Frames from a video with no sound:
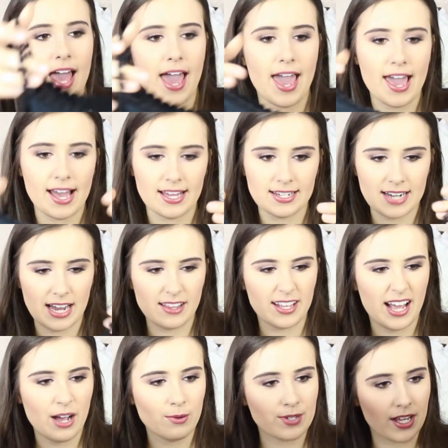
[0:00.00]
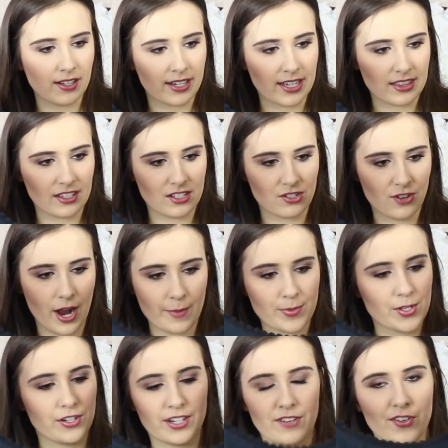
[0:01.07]
And I like how delicate the
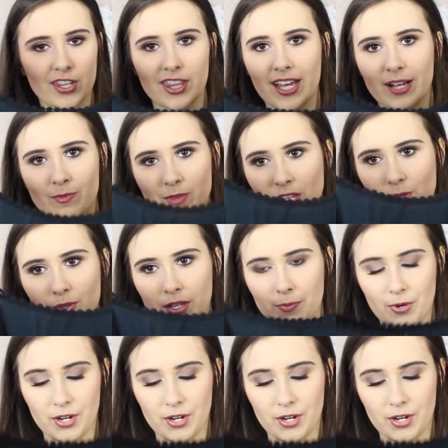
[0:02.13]
straps are and everything. It's really